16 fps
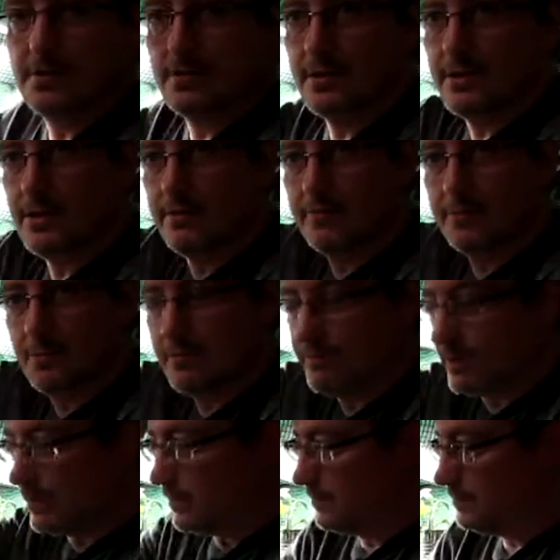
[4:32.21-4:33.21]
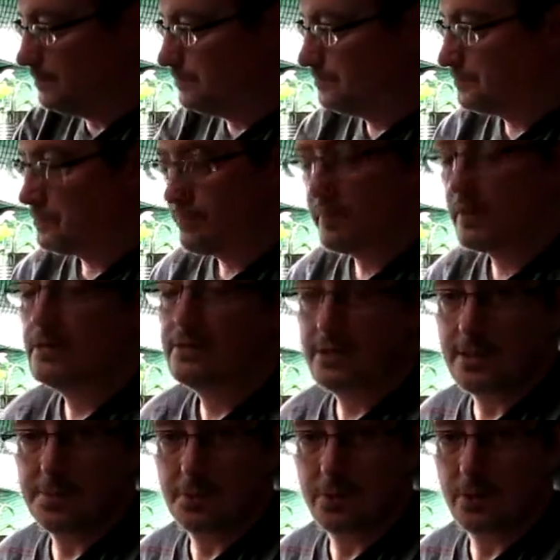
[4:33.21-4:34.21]
the heat from the vent
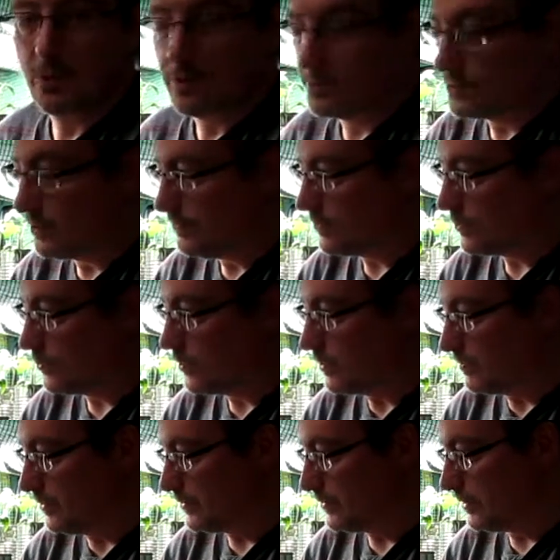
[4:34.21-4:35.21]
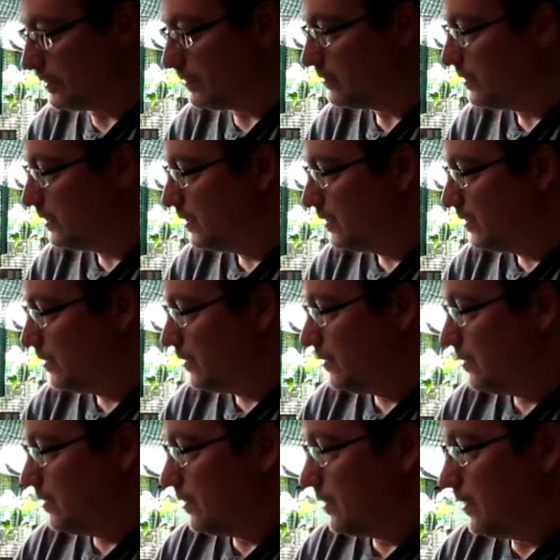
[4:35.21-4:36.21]
stays pretty warm, so I don't have to worry about
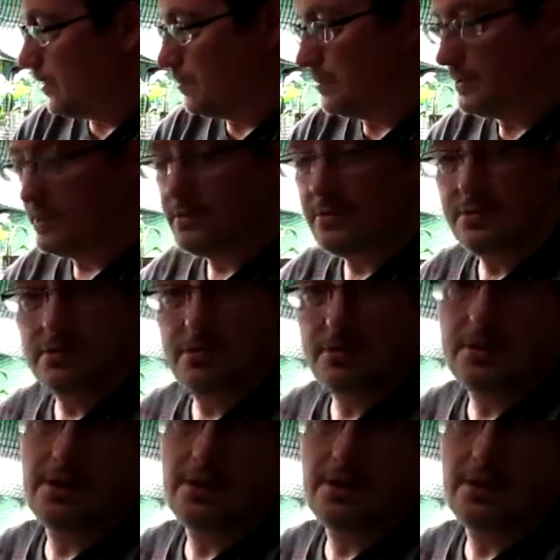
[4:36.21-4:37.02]
that. But this is